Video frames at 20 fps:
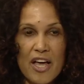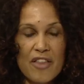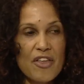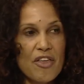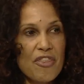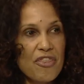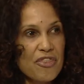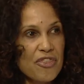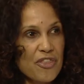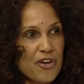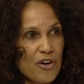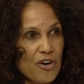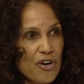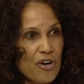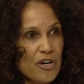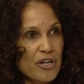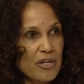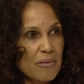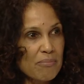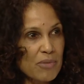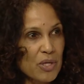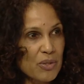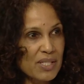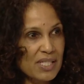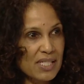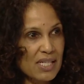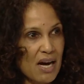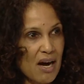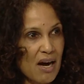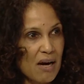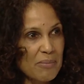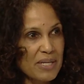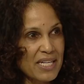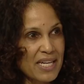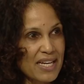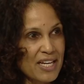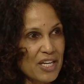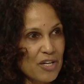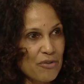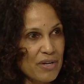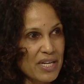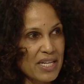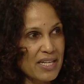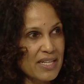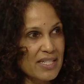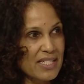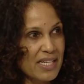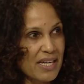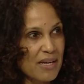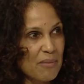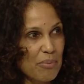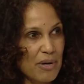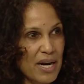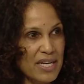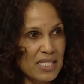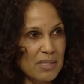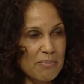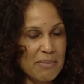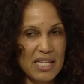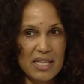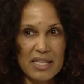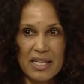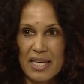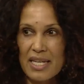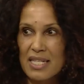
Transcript: the third most common ingredient in breast milk